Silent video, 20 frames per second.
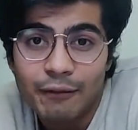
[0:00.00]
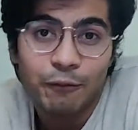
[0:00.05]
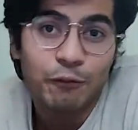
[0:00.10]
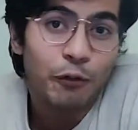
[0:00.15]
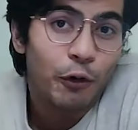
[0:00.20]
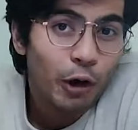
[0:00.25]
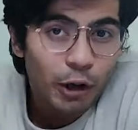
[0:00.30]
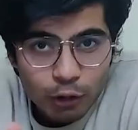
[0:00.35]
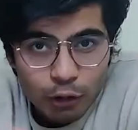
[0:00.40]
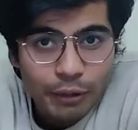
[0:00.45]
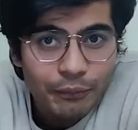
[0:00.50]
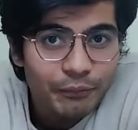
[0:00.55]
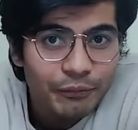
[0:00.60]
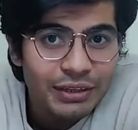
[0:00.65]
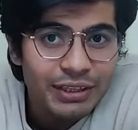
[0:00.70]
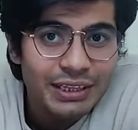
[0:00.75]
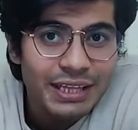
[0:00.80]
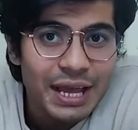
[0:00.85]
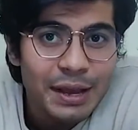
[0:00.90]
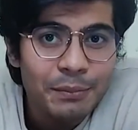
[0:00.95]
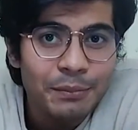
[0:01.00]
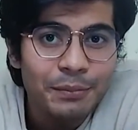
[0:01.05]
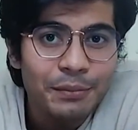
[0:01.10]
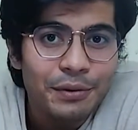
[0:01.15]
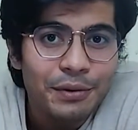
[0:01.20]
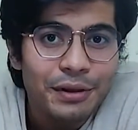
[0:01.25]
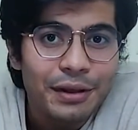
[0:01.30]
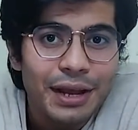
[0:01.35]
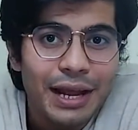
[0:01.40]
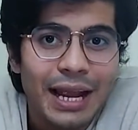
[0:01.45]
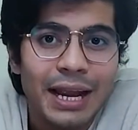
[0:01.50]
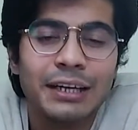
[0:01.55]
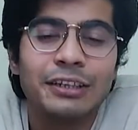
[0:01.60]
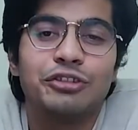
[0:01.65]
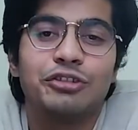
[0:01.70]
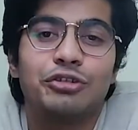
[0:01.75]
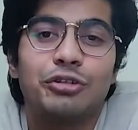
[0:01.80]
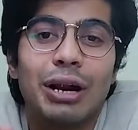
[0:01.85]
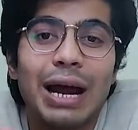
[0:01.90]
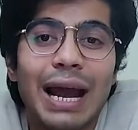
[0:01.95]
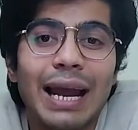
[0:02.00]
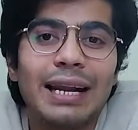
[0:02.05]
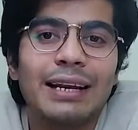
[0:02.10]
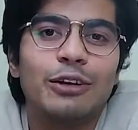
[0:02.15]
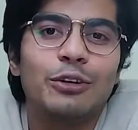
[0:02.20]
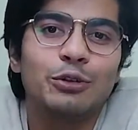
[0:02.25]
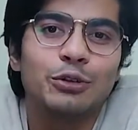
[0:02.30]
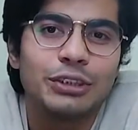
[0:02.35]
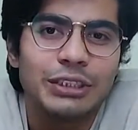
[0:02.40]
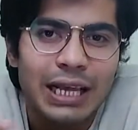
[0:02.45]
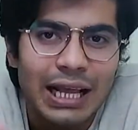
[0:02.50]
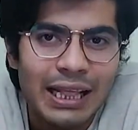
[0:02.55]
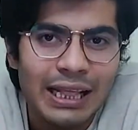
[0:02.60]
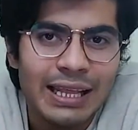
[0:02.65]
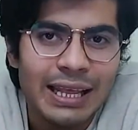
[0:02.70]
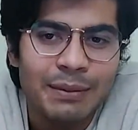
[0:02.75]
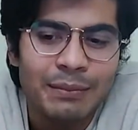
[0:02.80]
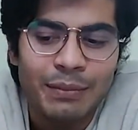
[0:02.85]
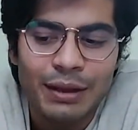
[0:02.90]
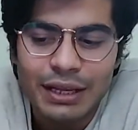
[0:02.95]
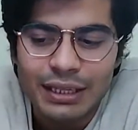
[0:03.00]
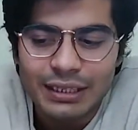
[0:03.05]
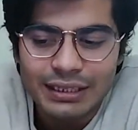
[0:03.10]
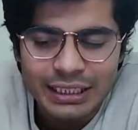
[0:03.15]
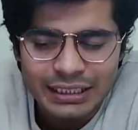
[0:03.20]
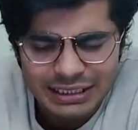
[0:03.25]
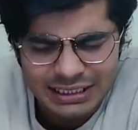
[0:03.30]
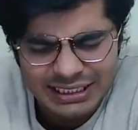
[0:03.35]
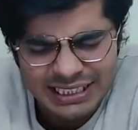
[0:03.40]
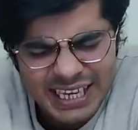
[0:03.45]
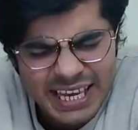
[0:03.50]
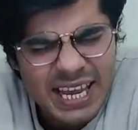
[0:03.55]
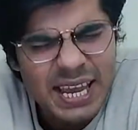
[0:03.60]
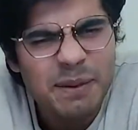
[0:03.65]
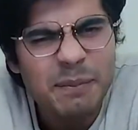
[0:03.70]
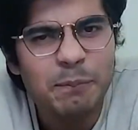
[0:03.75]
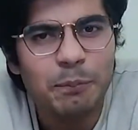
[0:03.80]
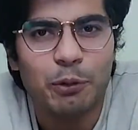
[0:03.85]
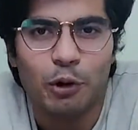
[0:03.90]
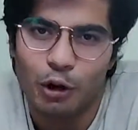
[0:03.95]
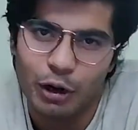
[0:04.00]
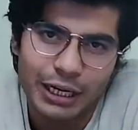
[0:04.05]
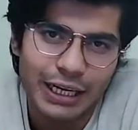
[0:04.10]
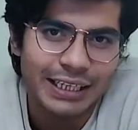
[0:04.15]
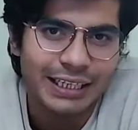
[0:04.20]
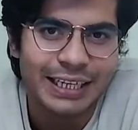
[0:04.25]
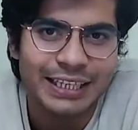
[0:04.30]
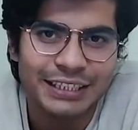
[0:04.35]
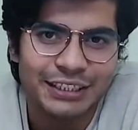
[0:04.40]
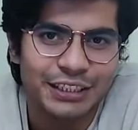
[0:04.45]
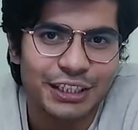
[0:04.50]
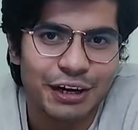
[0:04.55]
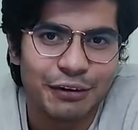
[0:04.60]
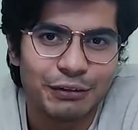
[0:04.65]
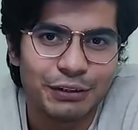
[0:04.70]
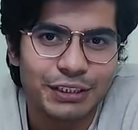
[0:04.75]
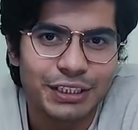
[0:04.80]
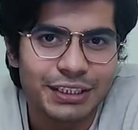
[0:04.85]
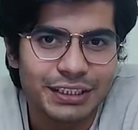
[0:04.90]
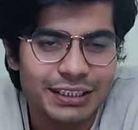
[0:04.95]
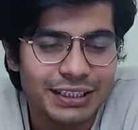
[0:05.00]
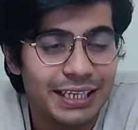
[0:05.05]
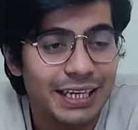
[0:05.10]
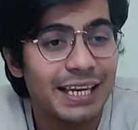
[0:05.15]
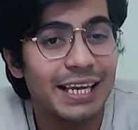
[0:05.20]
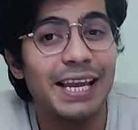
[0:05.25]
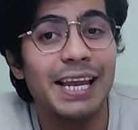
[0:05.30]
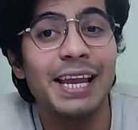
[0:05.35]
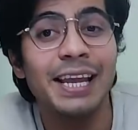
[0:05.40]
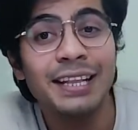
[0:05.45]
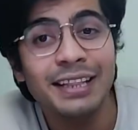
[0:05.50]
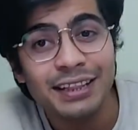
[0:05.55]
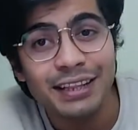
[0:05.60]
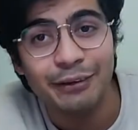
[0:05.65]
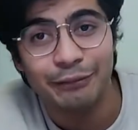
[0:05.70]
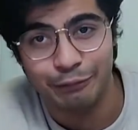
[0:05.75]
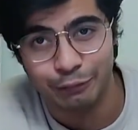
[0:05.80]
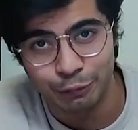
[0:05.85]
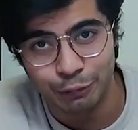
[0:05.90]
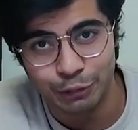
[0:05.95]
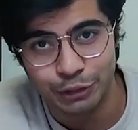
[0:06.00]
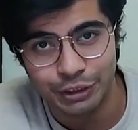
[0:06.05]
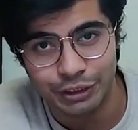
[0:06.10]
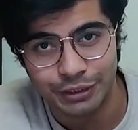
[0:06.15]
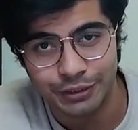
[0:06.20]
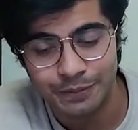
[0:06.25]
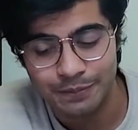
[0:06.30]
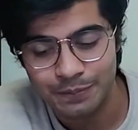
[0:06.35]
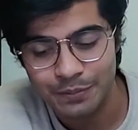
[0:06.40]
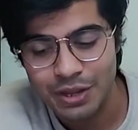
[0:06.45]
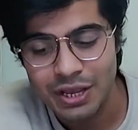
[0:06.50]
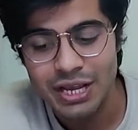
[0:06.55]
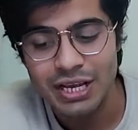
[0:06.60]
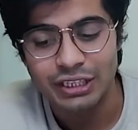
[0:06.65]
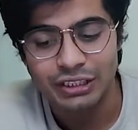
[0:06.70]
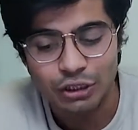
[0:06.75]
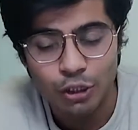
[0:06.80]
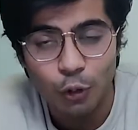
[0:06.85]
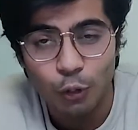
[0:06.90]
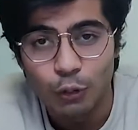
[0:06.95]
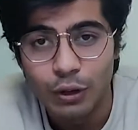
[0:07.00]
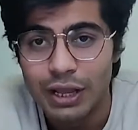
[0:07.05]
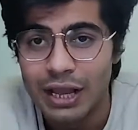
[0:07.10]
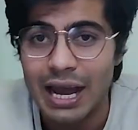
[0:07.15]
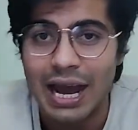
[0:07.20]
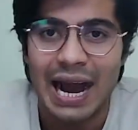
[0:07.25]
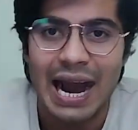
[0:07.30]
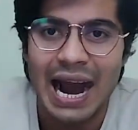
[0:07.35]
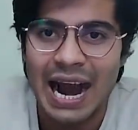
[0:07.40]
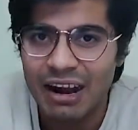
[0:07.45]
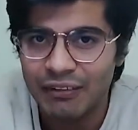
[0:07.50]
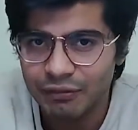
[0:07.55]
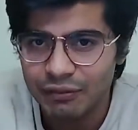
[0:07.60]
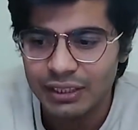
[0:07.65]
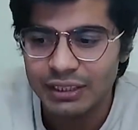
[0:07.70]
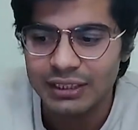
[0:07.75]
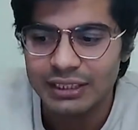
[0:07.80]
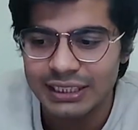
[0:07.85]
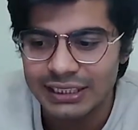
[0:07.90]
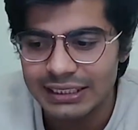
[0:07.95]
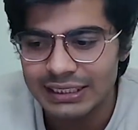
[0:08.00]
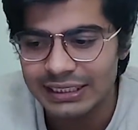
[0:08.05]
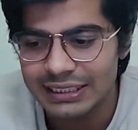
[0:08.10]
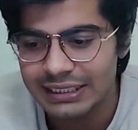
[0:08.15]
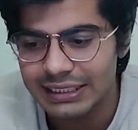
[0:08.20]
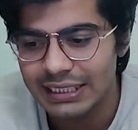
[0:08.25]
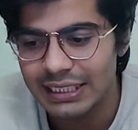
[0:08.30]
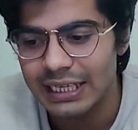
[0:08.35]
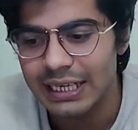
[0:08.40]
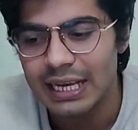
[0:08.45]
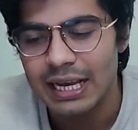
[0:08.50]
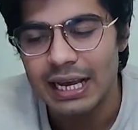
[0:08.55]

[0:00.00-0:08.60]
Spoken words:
follow up with them and try to sell them the same product and services in the future. So after this